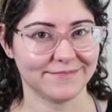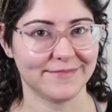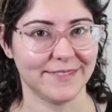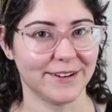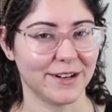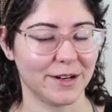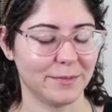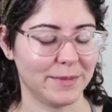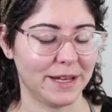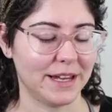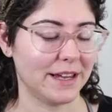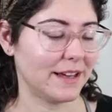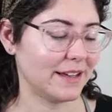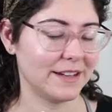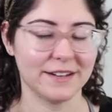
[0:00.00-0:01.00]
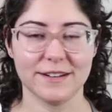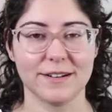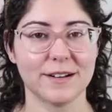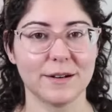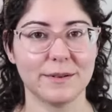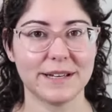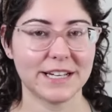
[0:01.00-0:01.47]
you're gonna be
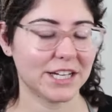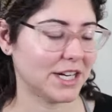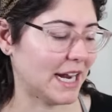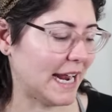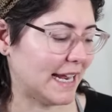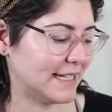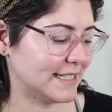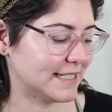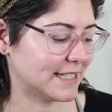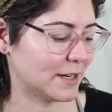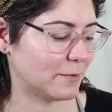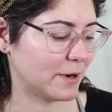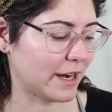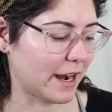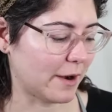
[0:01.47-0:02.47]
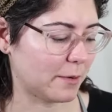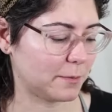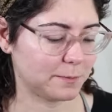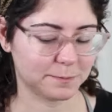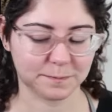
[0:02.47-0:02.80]
in good hands. It's gonna work out.